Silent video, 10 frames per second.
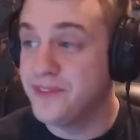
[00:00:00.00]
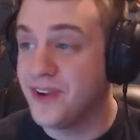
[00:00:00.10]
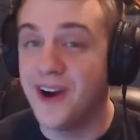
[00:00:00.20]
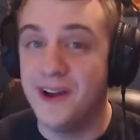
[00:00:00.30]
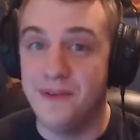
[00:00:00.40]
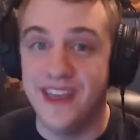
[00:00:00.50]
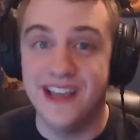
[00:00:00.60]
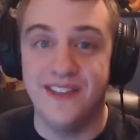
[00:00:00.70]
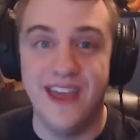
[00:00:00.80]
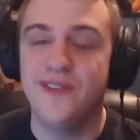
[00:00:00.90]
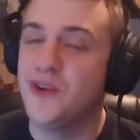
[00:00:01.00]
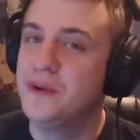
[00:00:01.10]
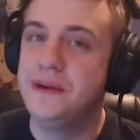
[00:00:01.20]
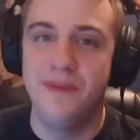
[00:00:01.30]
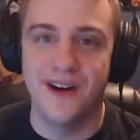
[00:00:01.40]
sorry, but they have so
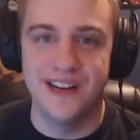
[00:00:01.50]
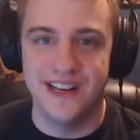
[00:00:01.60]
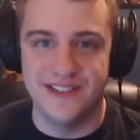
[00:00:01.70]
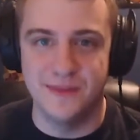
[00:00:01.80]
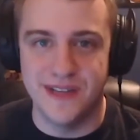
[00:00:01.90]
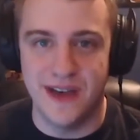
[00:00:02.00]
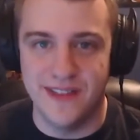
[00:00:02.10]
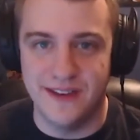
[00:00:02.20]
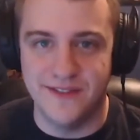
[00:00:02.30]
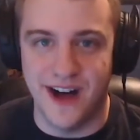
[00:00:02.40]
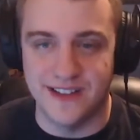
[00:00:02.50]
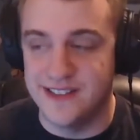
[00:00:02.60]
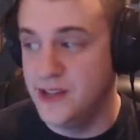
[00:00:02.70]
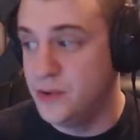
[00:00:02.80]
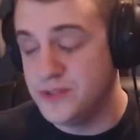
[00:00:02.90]
many bargaining chips after that Fox
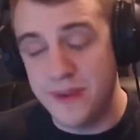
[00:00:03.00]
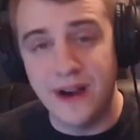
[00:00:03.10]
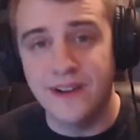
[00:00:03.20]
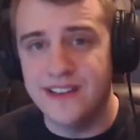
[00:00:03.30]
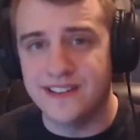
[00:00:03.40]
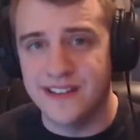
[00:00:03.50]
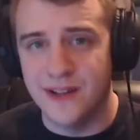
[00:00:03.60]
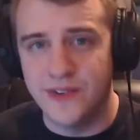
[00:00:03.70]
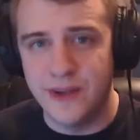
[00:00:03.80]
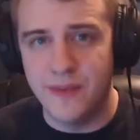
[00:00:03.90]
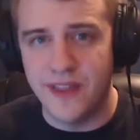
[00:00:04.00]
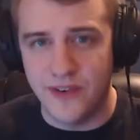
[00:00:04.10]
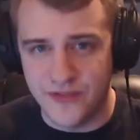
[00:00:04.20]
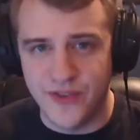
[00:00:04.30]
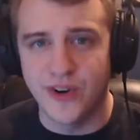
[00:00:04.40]
deal, which apparently is closing by
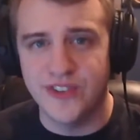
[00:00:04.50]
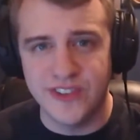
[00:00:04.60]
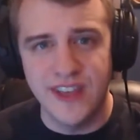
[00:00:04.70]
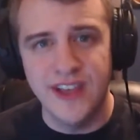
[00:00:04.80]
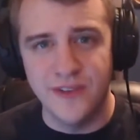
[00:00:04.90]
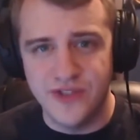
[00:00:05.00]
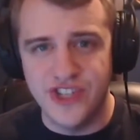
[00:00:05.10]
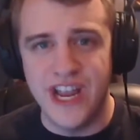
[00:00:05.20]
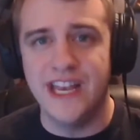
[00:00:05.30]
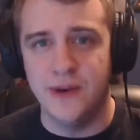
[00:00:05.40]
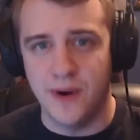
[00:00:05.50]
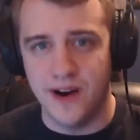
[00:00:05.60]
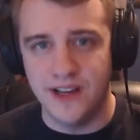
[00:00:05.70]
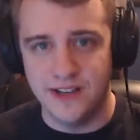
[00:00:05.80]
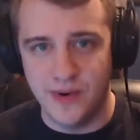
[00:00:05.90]
the 1st of
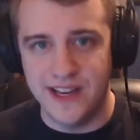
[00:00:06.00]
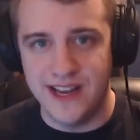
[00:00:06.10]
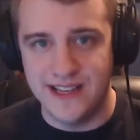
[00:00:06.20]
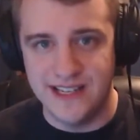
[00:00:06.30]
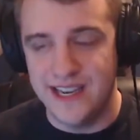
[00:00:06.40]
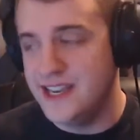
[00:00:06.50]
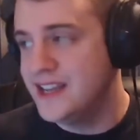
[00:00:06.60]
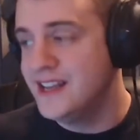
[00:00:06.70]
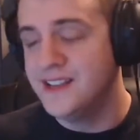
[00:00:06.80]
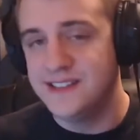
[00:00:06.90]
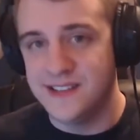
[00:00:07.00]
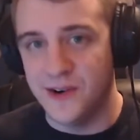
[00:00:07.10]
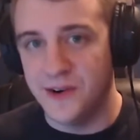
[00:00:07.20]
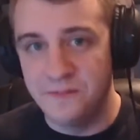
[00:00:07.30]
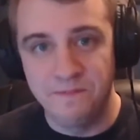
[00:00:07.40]
January, 2019.
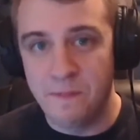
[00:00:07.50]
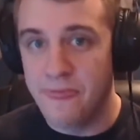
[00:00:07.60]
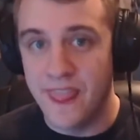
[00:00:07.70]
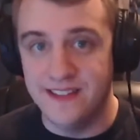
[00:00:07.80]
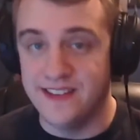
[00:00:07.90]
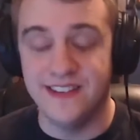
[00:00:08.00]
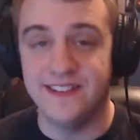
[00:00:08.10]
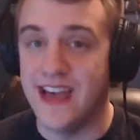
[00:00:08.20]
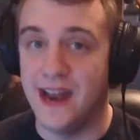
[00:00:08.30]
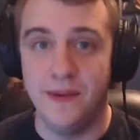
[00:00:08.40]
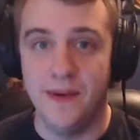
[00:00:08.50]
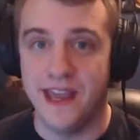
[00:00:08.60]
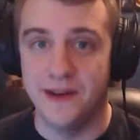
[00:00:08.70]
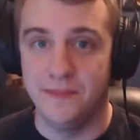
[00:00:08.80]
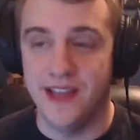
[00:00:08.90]
So Disney's got to be
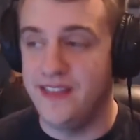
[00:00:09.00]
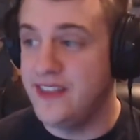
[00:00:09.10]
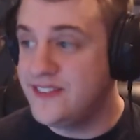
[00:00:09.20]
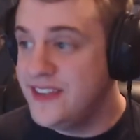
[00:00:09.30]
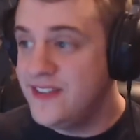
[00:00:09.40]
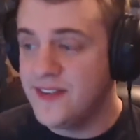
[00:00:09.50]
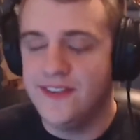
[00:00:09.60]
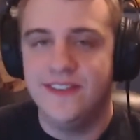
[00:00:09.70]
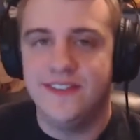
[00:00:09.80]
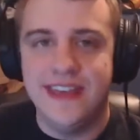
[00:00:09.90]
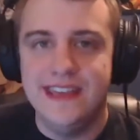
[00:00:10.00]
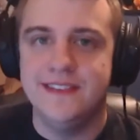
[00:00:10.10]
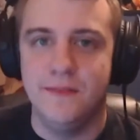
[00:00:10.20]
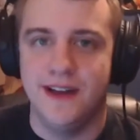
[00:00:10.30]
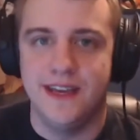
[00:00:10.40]
making a play. They see this. This is
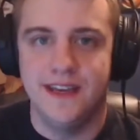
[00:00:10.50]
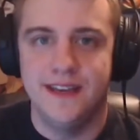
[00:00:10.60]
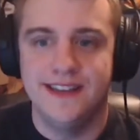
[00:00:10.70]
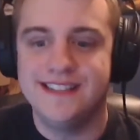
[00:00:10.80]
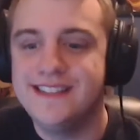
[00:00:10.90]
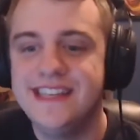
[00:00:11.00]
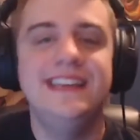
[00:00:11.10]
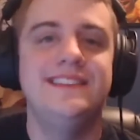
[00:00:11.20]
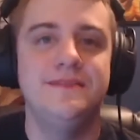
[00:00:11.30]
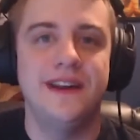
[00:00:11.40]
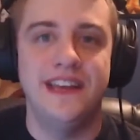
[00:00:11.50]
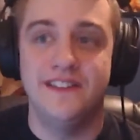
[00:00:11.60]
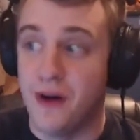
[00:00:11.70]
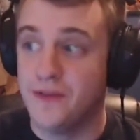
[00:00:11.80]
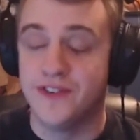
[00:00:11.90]
easy money. This is easy money. If
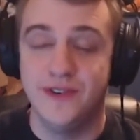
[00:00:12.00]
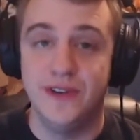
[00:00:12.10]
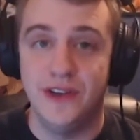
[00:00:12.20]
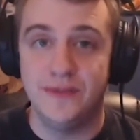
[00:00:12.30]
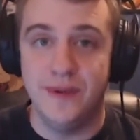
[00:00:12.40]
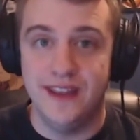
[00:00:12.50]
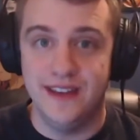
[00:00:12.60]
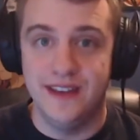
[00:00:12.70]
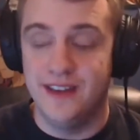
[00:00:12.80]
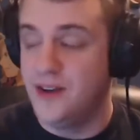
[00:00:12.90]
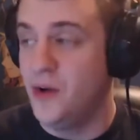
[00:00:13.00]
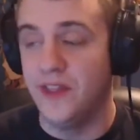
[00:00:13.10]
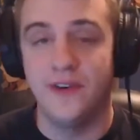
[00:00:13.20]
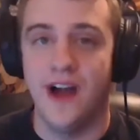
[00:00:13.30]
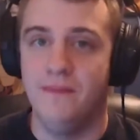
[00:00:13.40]
Marvel Studios made it,
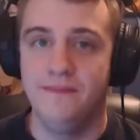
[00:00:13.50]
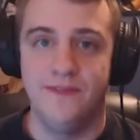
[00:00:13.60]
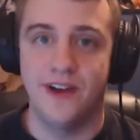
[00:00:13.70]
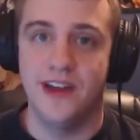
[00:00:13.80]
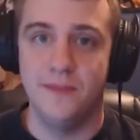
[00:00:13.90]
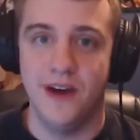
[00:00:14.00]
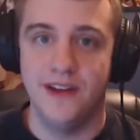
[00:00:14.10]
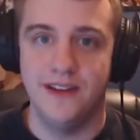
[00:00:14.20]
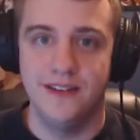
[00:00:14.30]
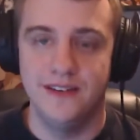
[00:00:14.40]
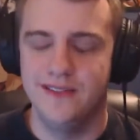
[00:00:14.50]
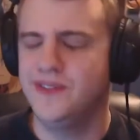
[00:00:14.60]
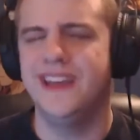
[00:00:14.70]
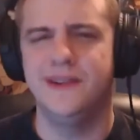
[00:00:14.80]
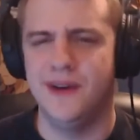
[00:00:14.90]
holy crap. Forget about it.
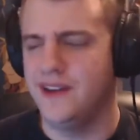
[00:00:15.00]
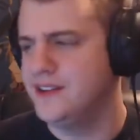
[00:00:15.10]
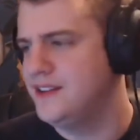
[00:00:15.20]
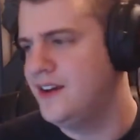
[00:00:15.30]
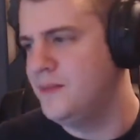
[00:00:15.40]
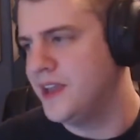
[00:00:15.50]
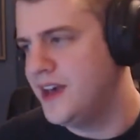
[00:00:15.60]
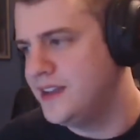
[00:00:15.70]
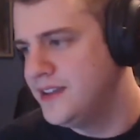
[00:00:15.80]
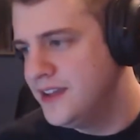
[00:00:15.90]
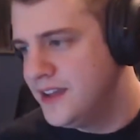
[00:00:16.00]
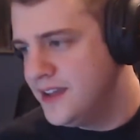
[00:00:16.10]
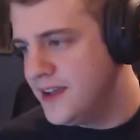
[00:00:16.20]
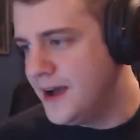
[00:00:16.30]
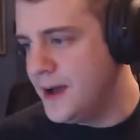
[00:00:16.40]
Forget about it. Oh, my God.
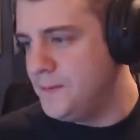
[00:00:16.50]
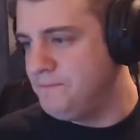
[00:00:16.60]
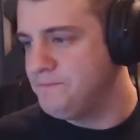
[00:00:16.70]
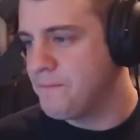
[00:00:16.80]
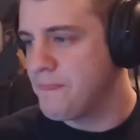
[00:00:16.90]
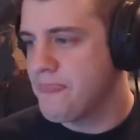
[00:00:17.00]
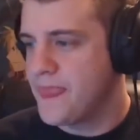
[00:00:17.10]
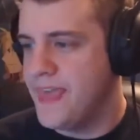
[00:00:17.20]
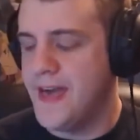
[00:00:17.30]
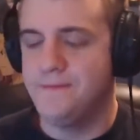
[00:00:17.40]
Yeah.